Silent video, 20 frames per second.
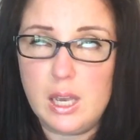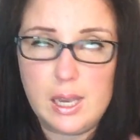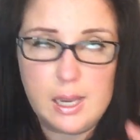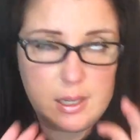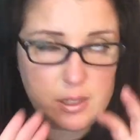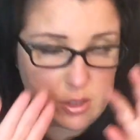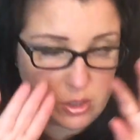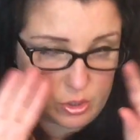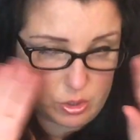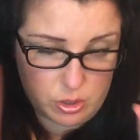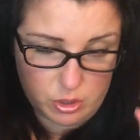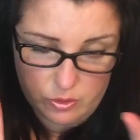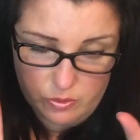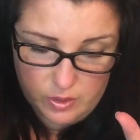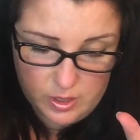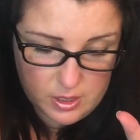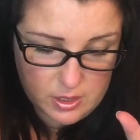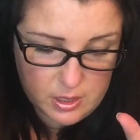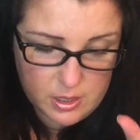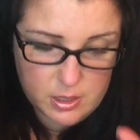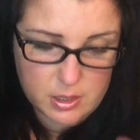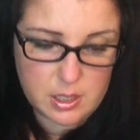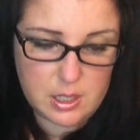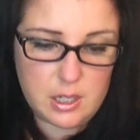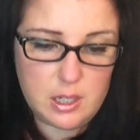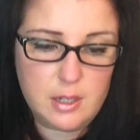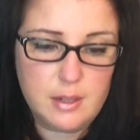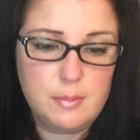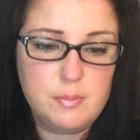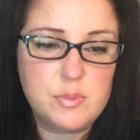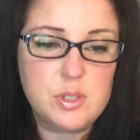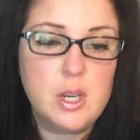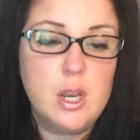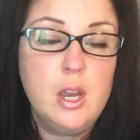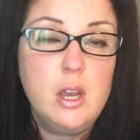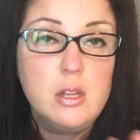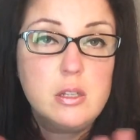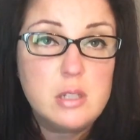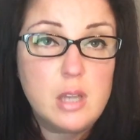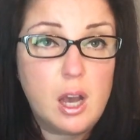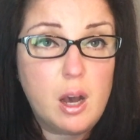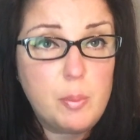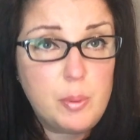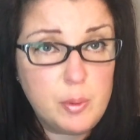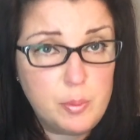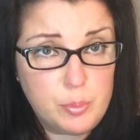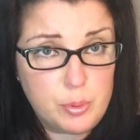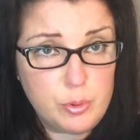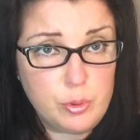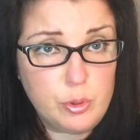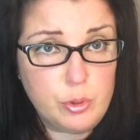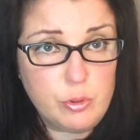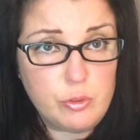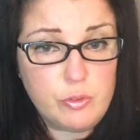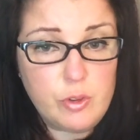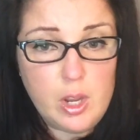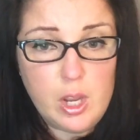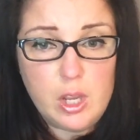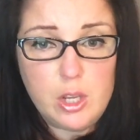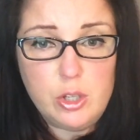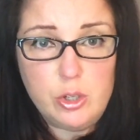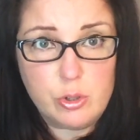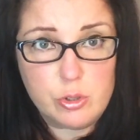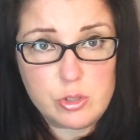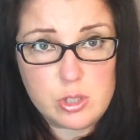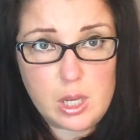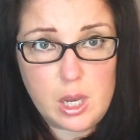as goofy as it seems to help improve your